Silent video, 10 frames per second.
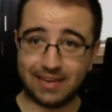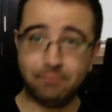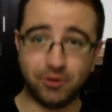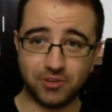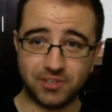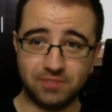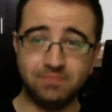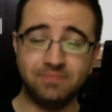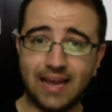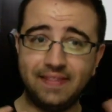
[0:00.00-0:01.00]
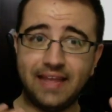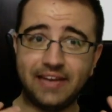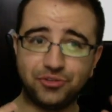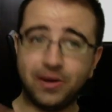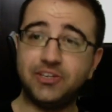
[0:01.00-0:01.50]
same person, and
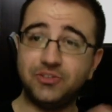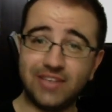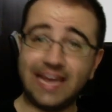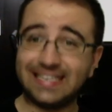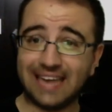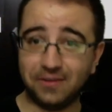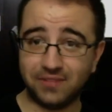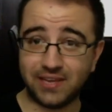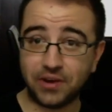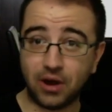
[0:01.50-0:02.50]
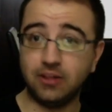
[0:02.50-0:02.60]
they try to take down the